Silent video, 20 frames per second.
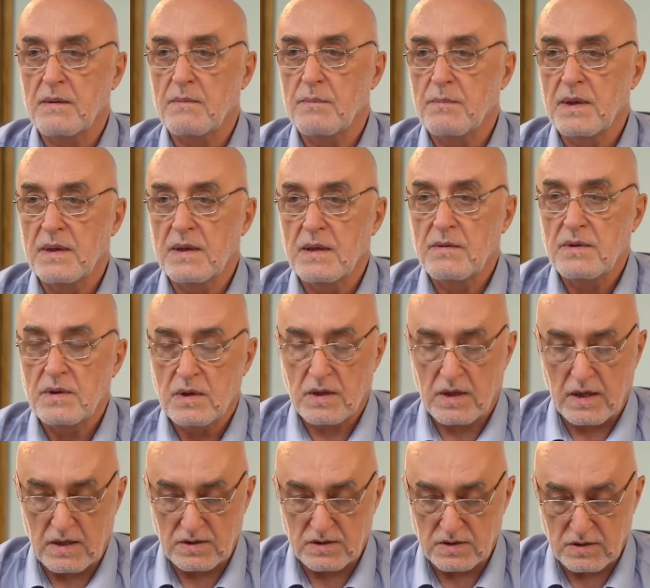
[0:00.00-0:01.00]
But
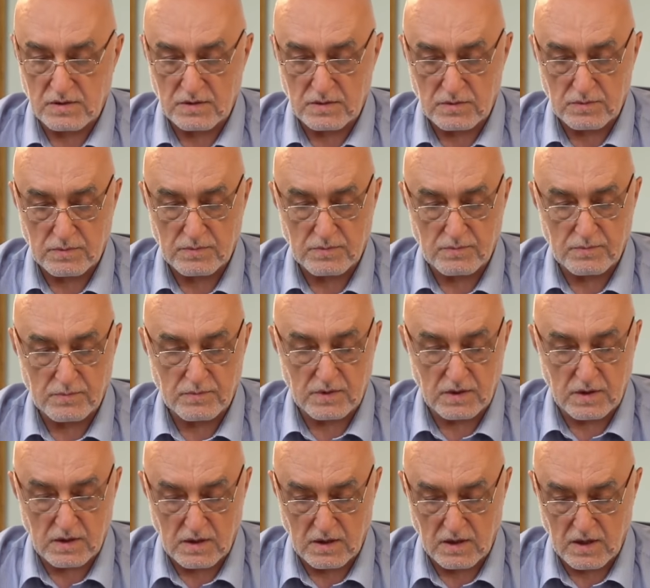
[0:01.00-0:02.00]
nevertheless,
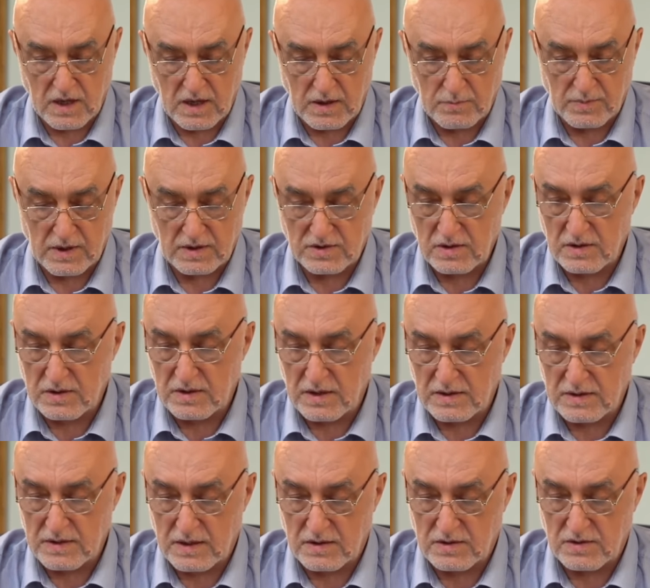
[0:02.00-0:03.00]
I mentioned
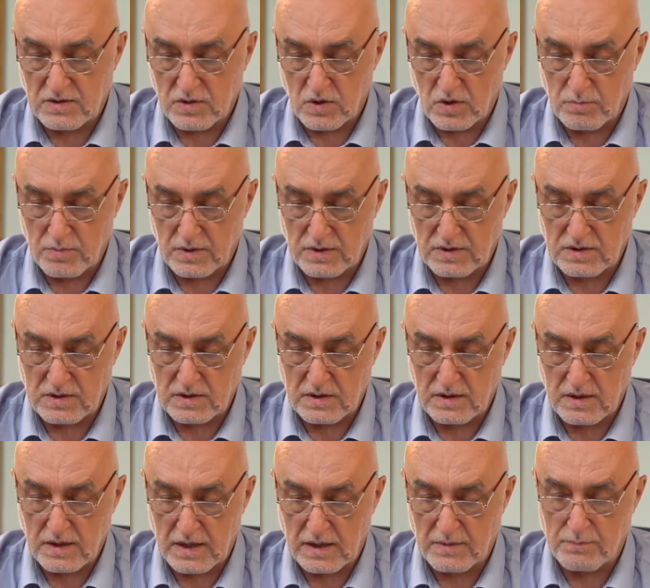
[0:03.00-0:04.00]
that the installments
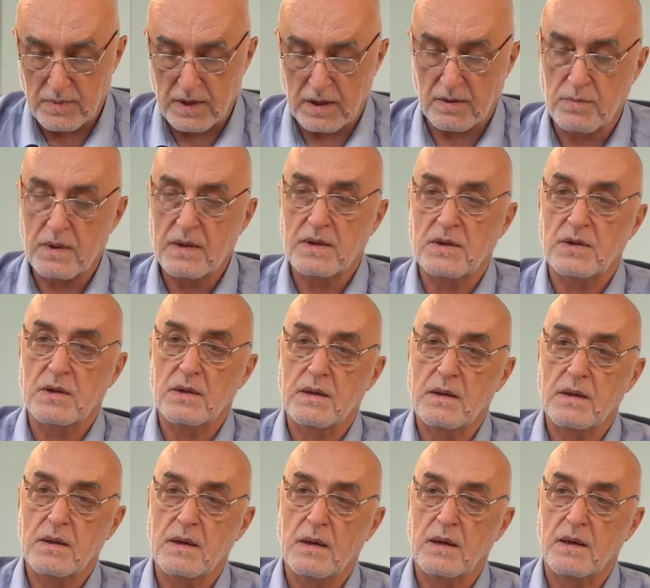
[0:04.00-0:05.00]
and payments
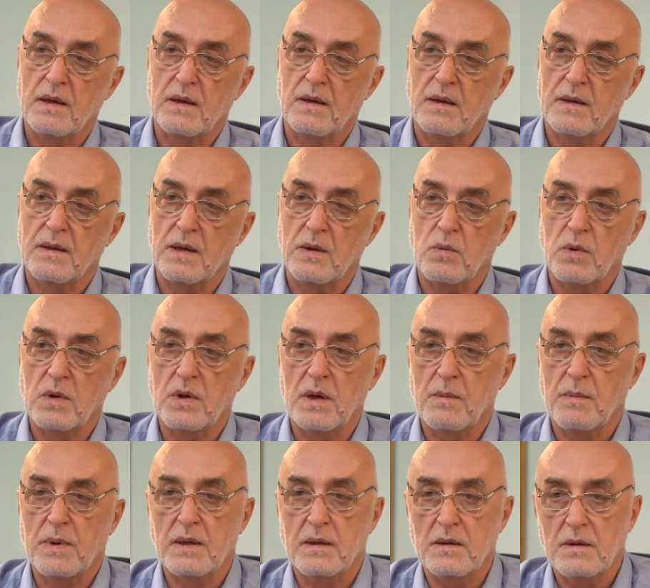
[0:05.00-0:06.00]
that will
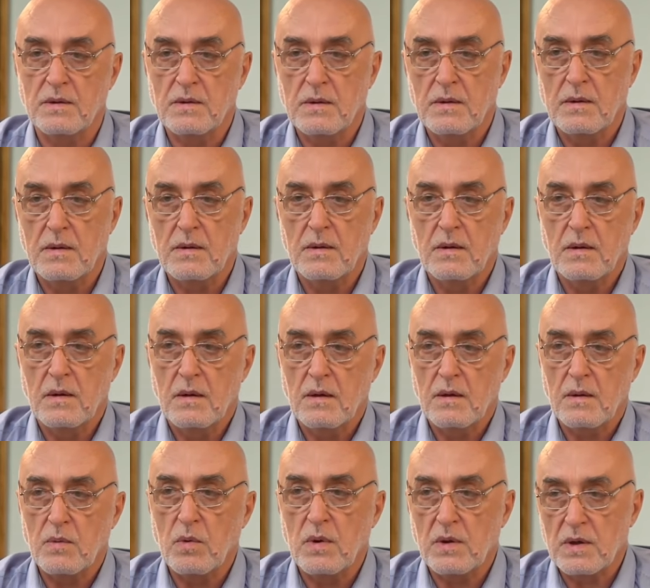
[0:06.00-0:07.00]
come in
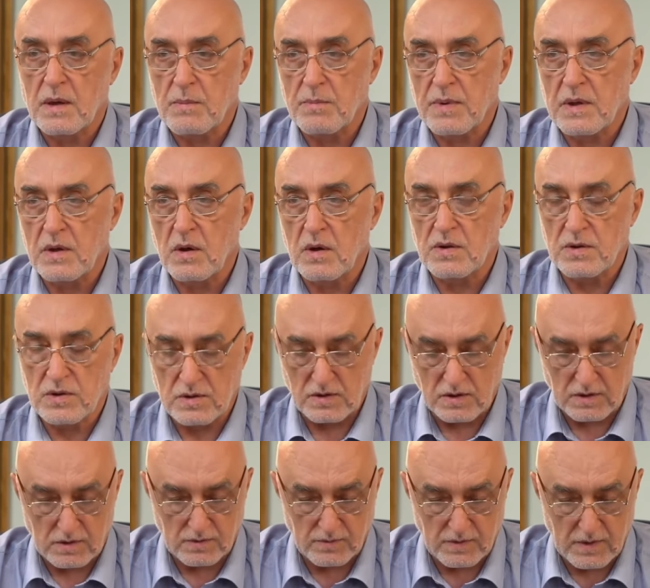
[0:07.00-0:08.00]
will not be lost.
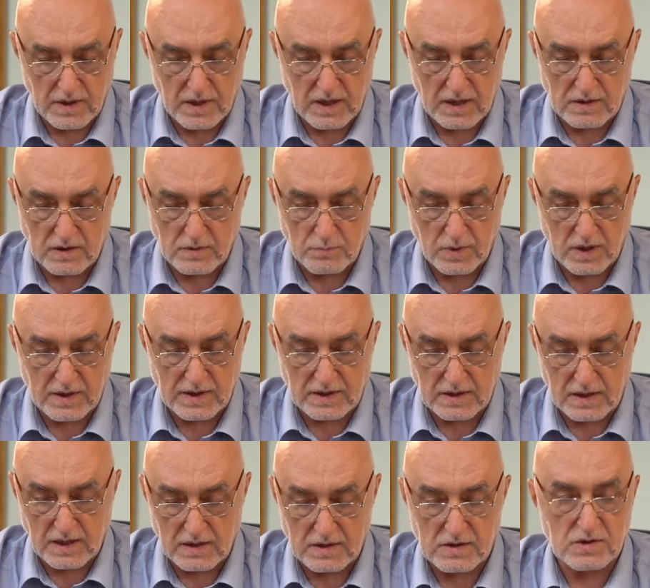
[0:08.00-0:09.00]
And the money
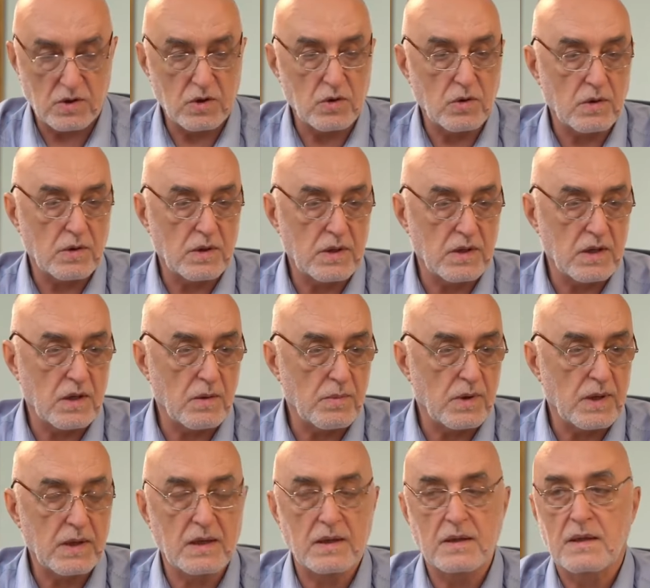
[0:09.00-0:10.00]
that is currently
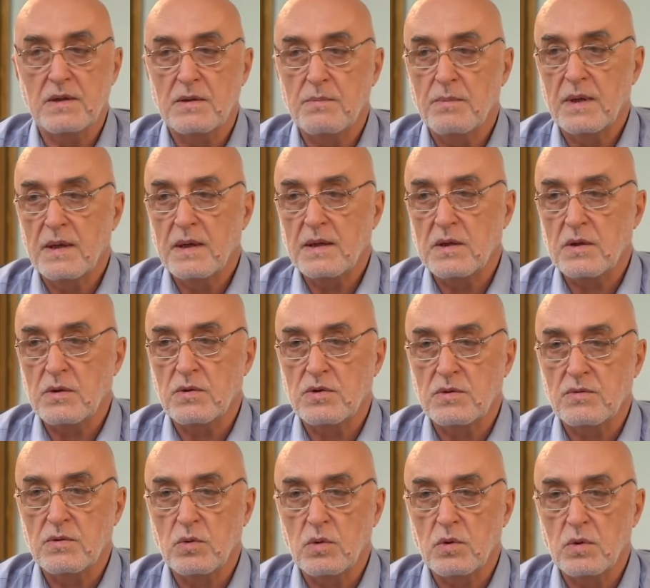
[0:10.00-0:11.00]
coming in is being used
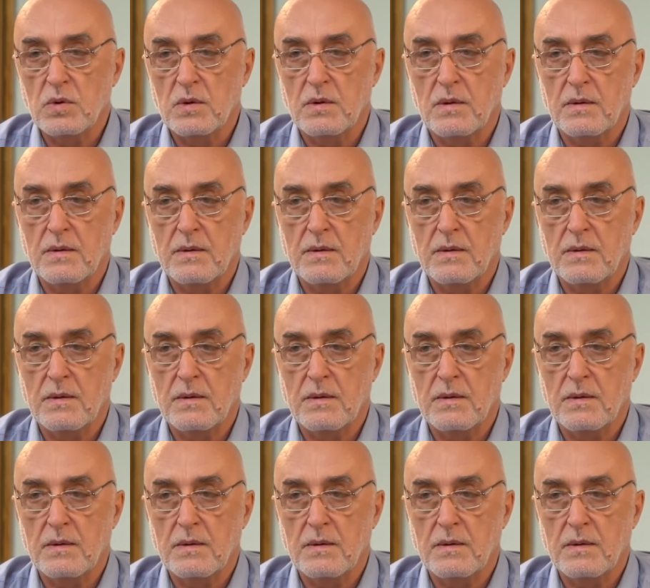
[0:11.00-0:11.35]
for